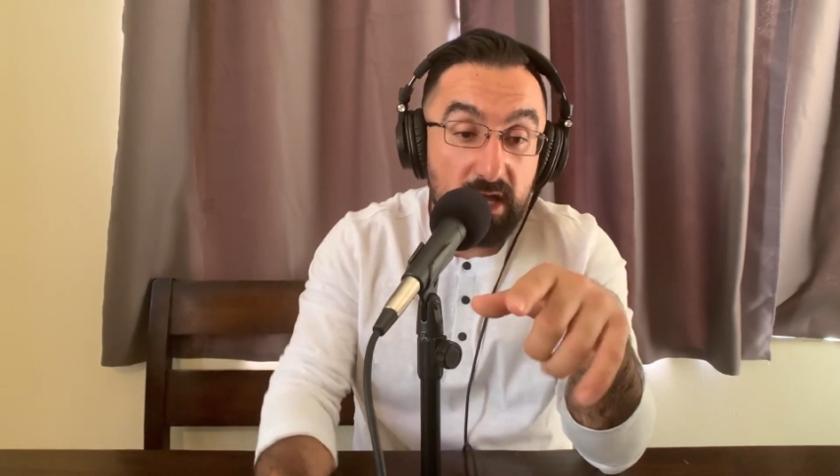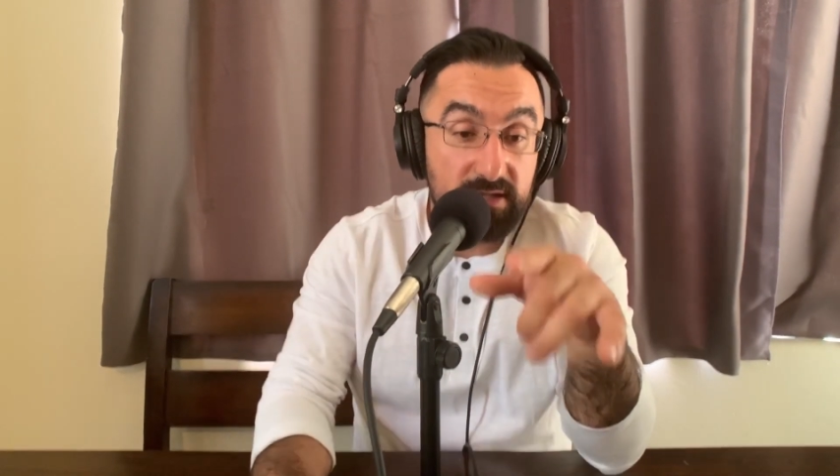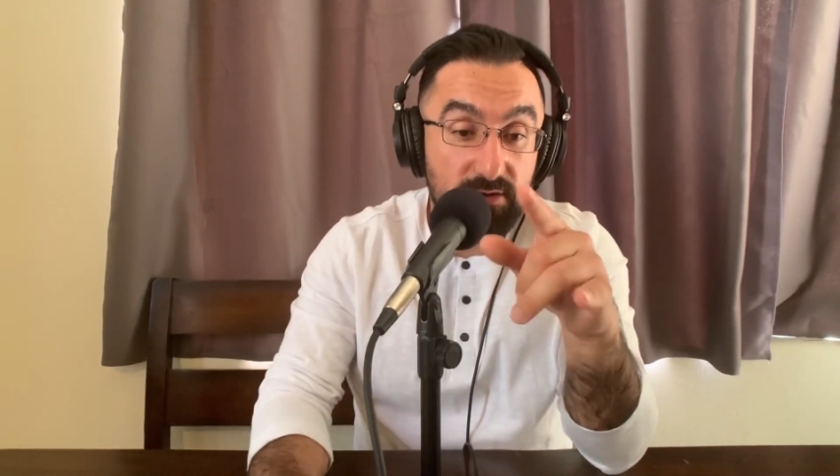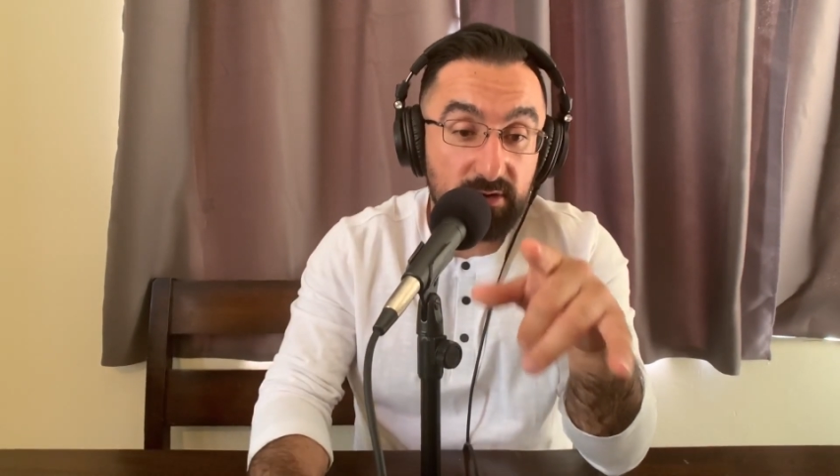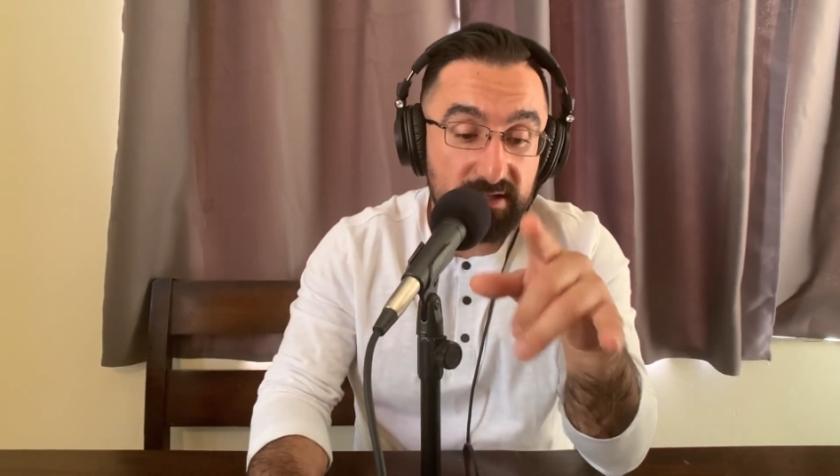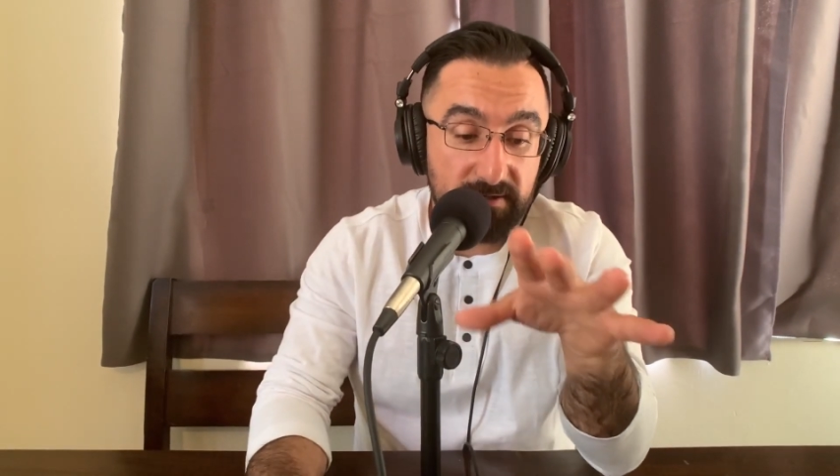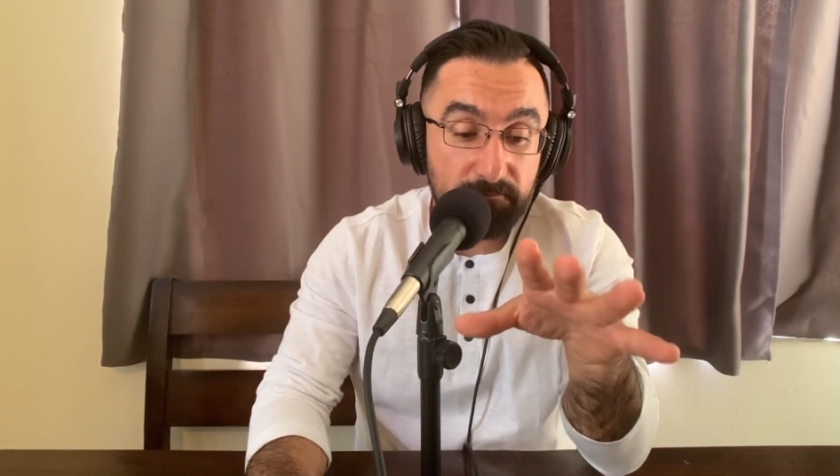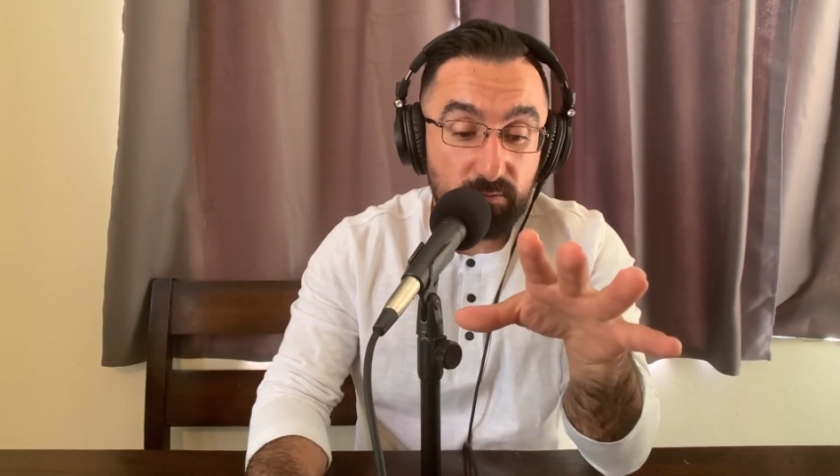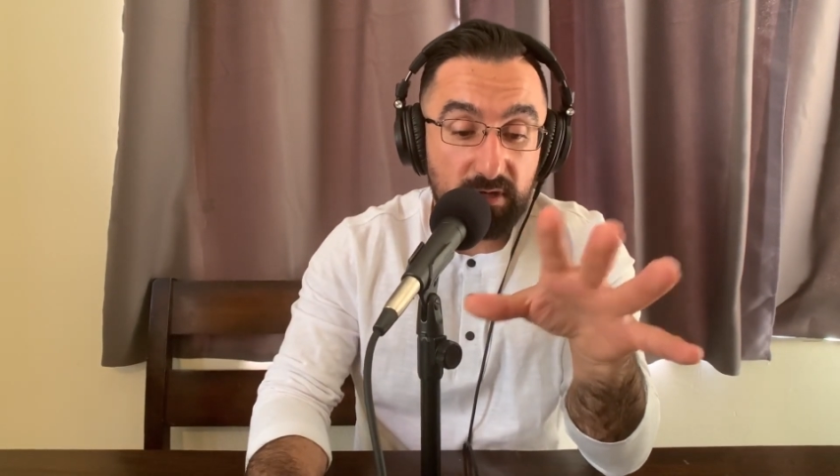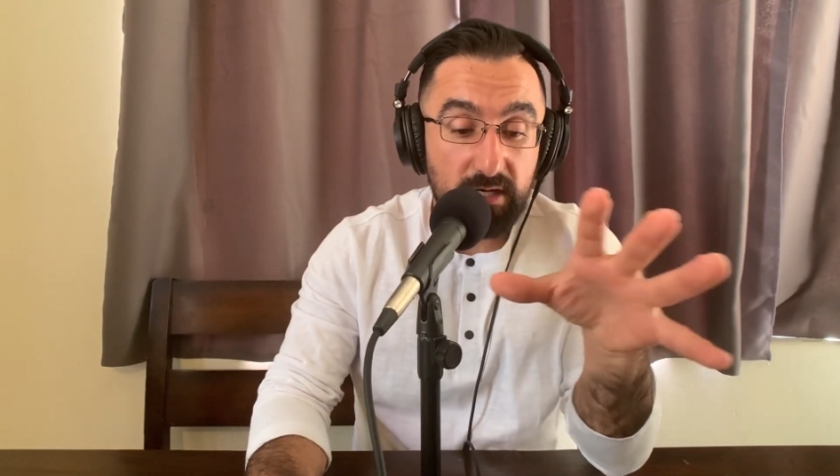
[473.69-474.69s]
So listen,
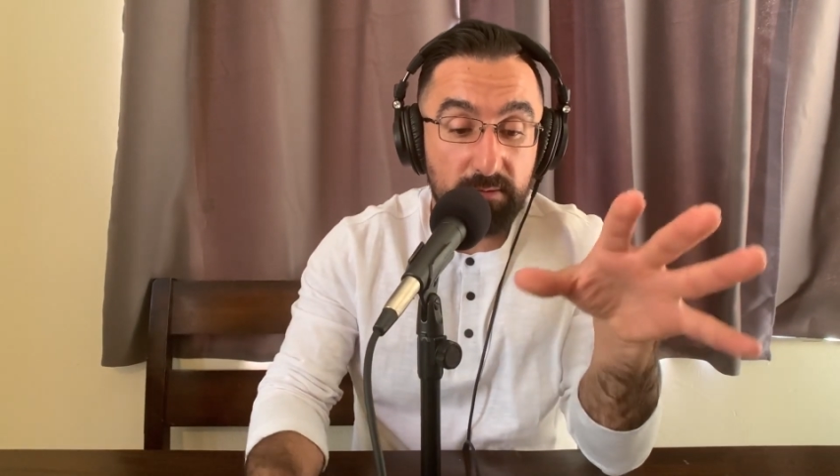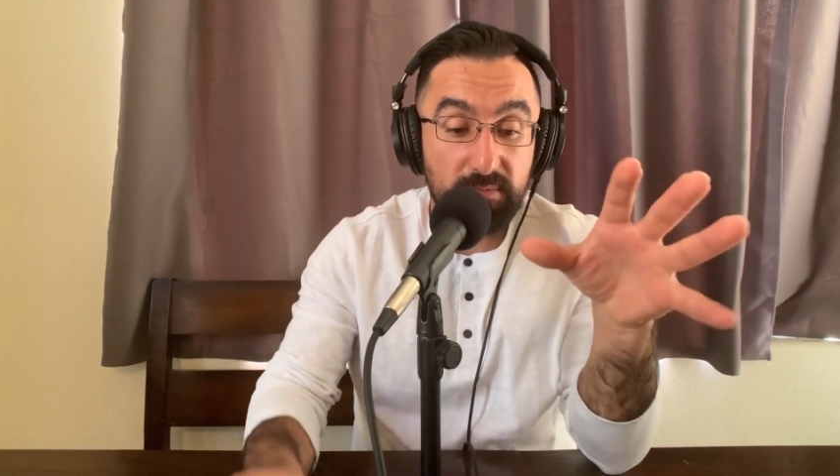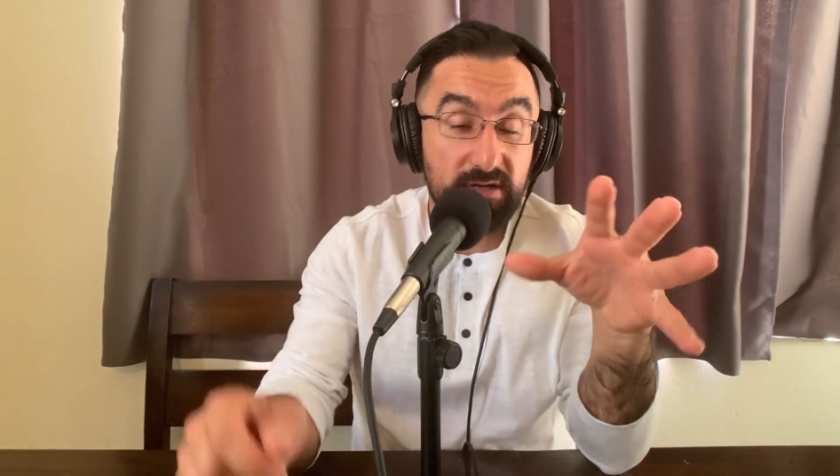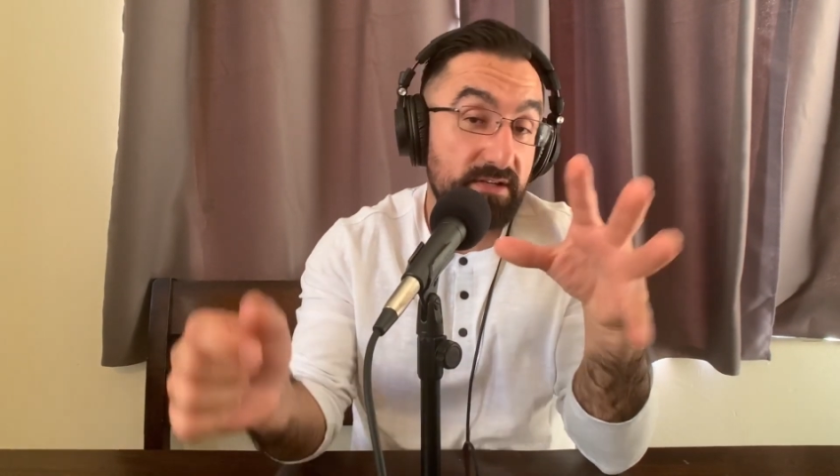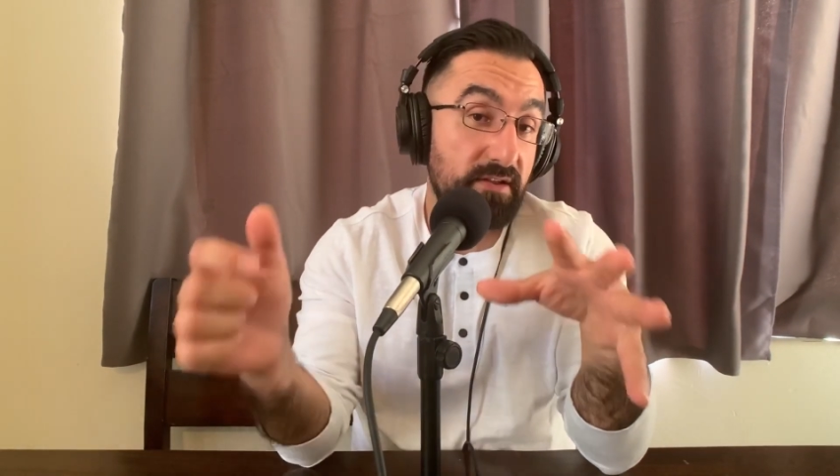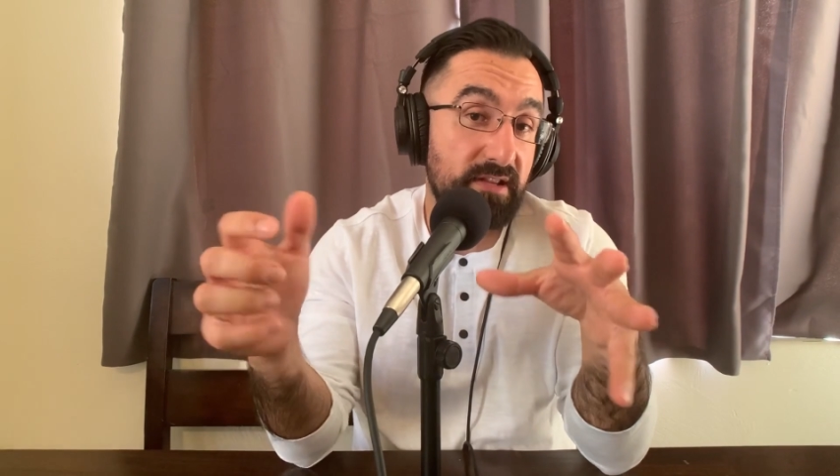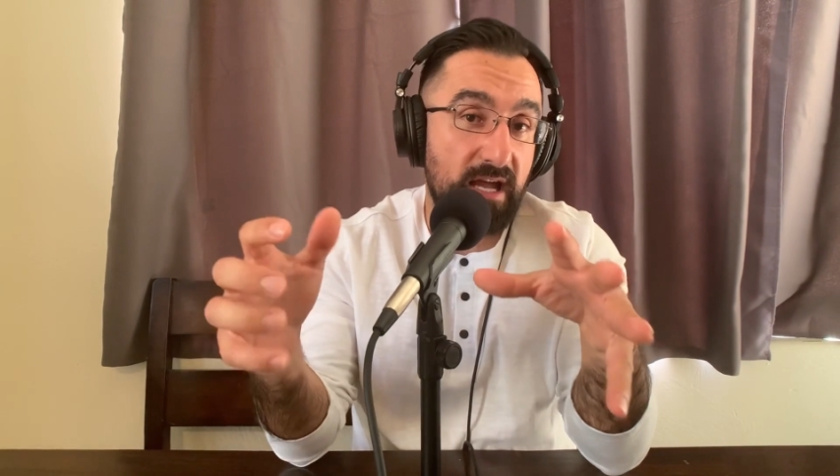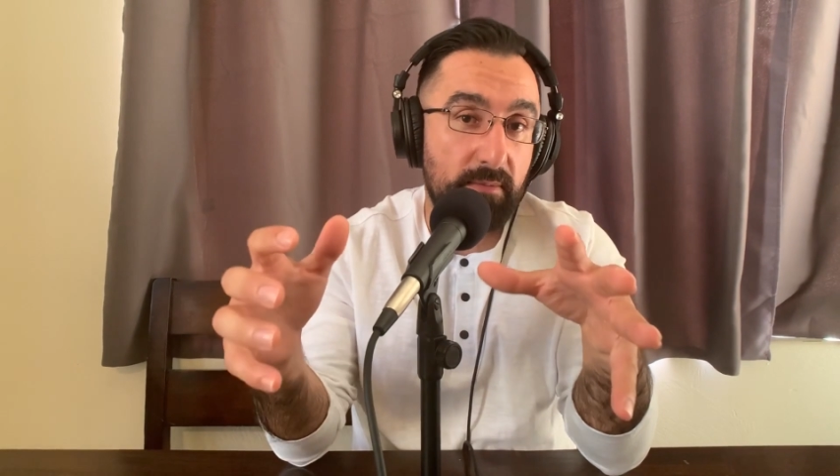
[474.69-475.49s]
here's the other thing that